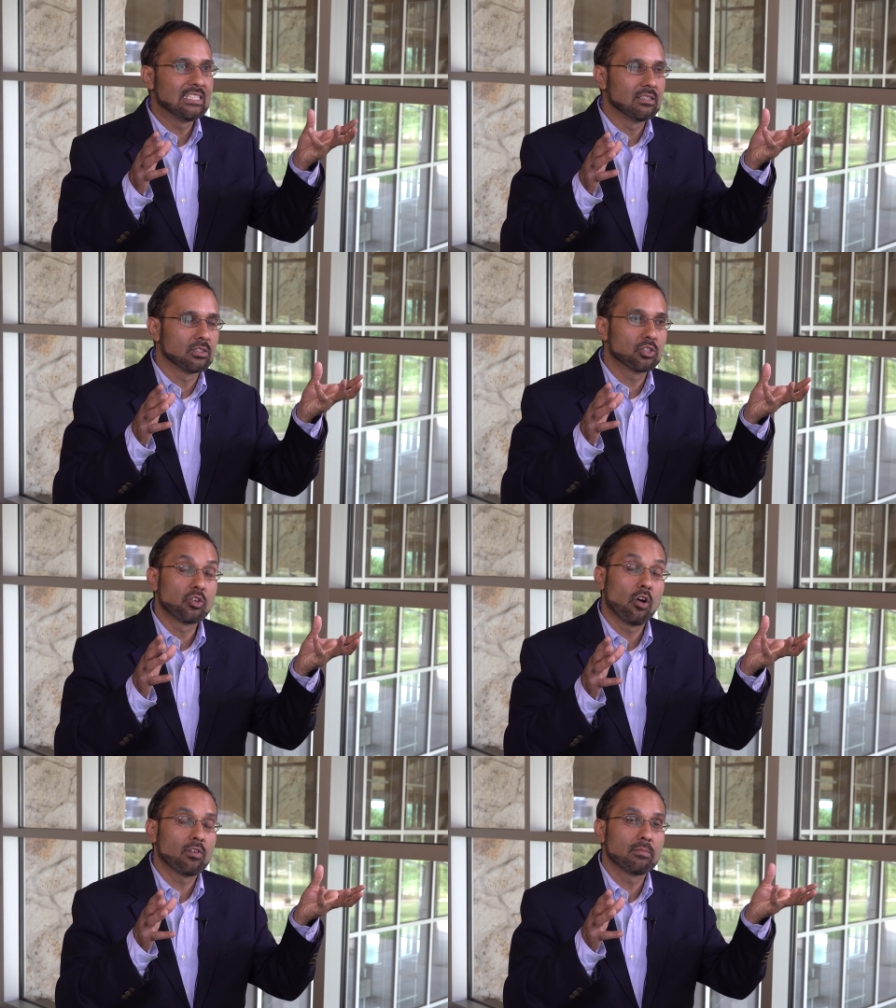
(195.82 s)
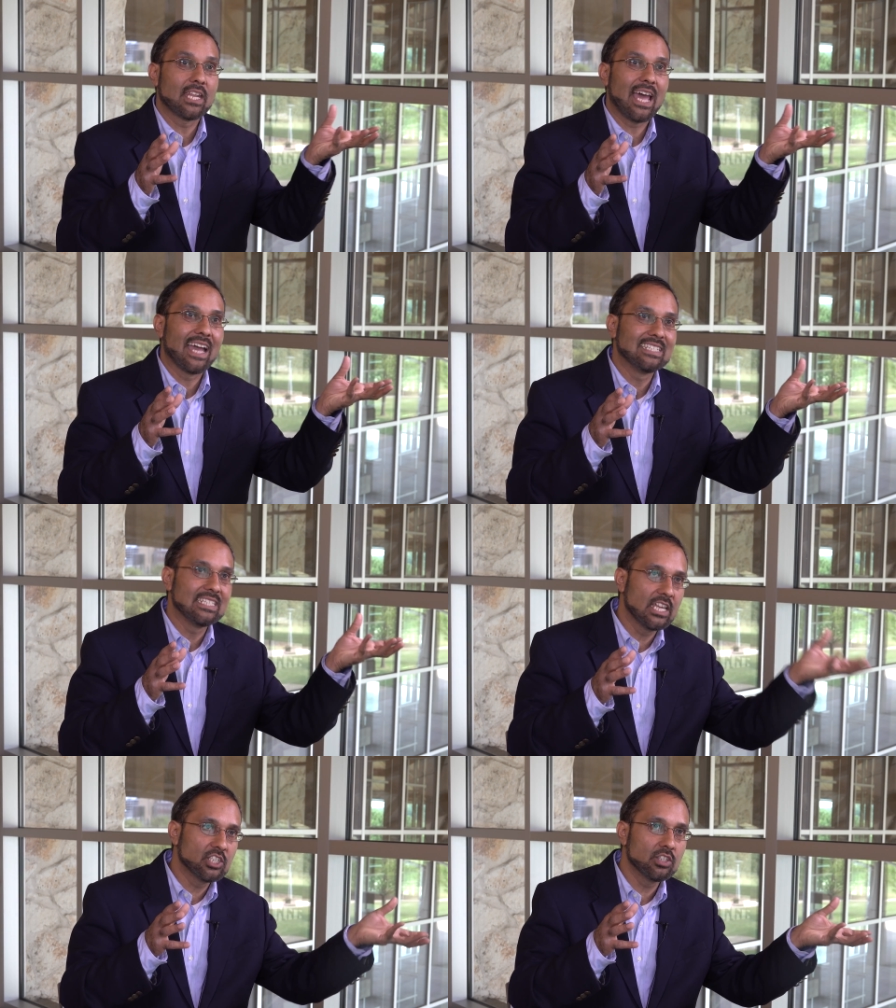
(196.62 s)
to go from that
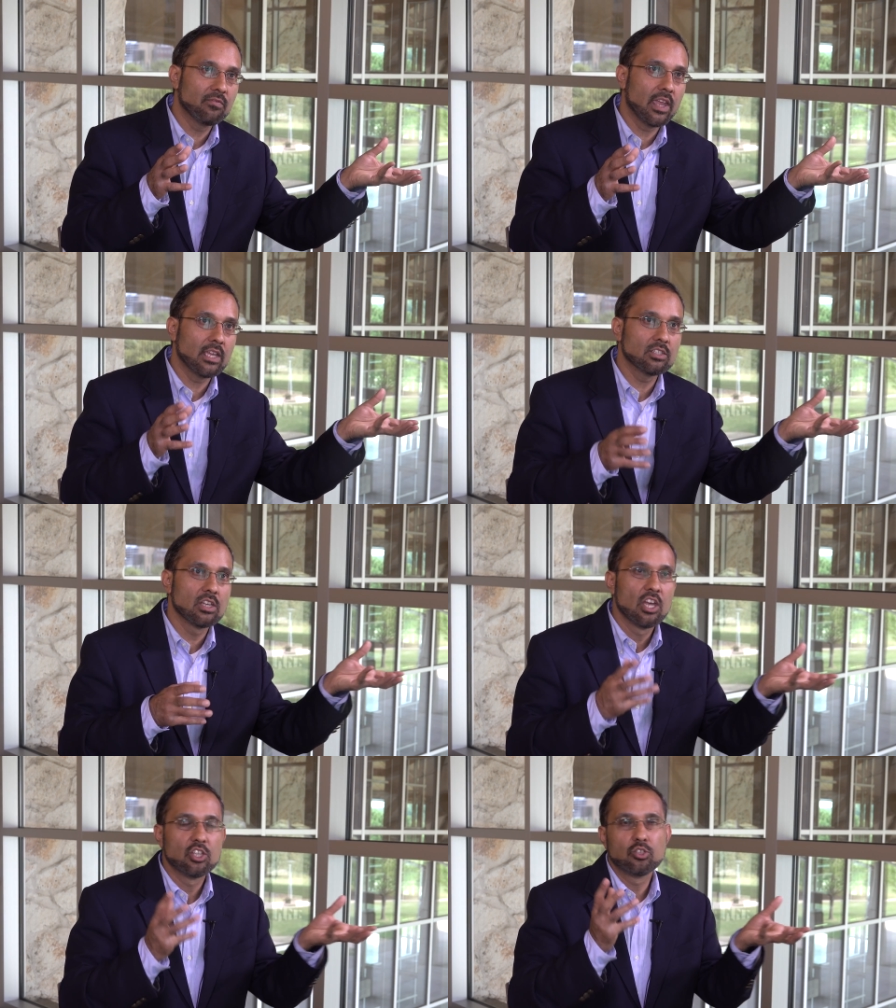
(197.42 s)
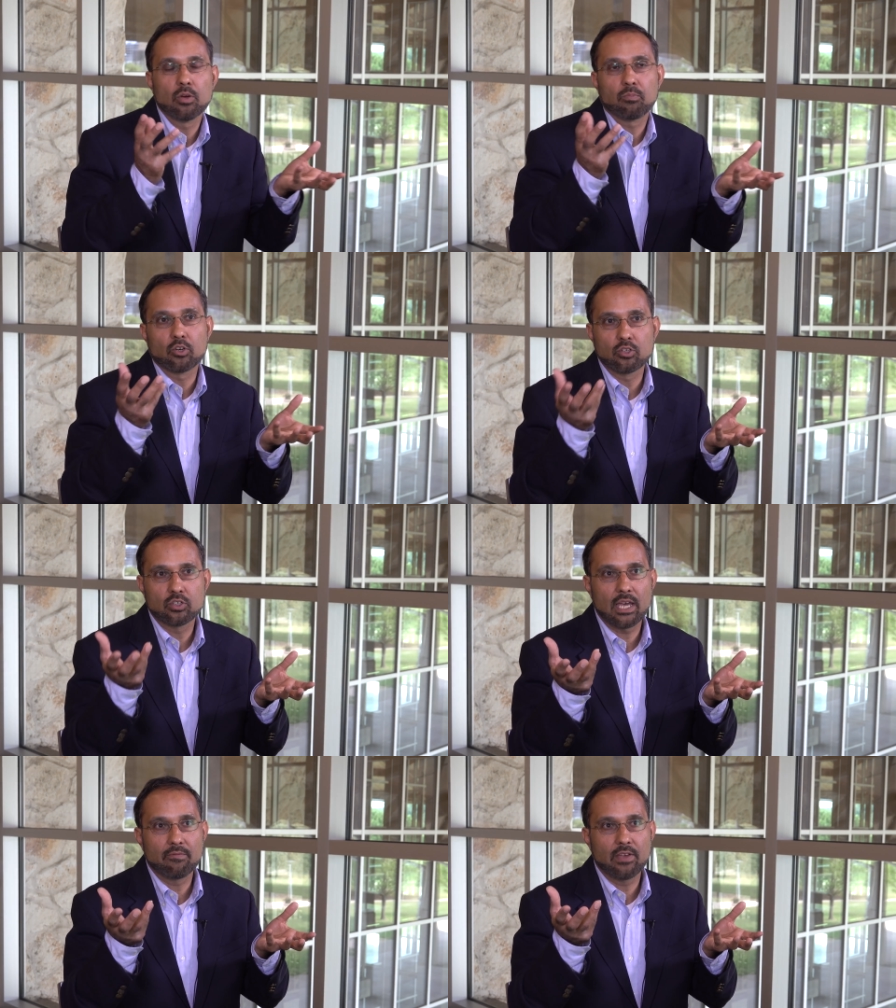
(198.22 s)
ideation phase to a
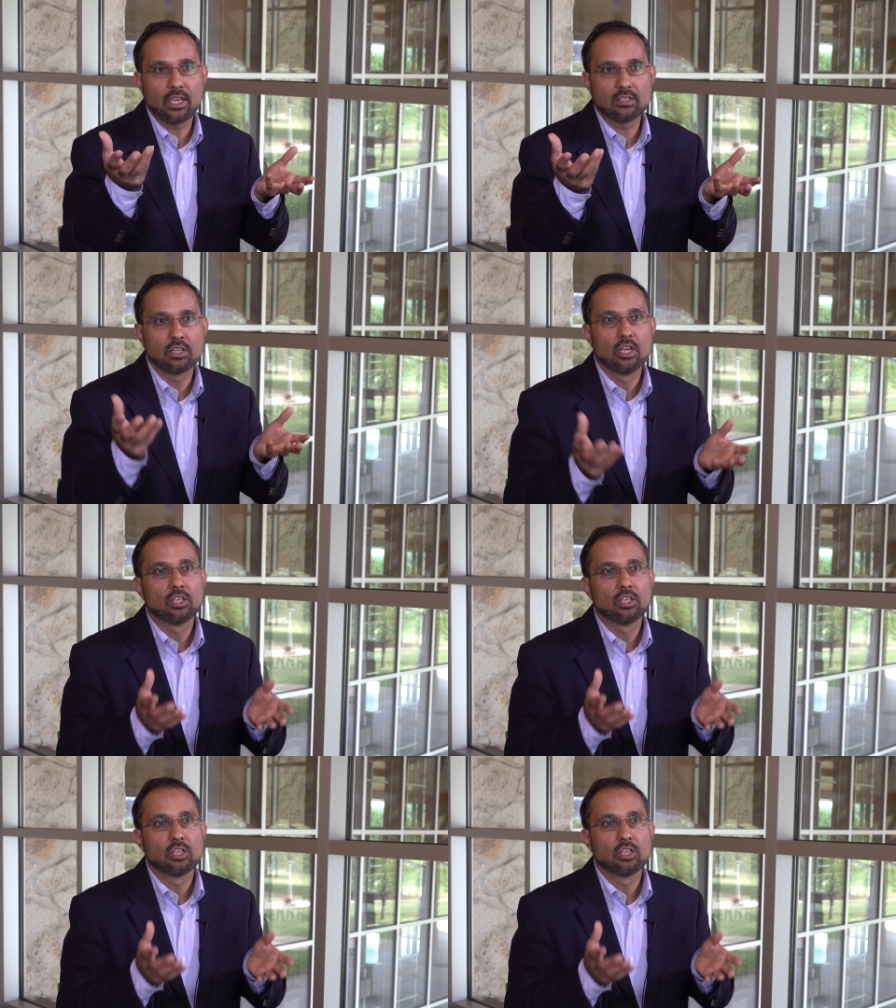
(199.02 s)
prototype phase.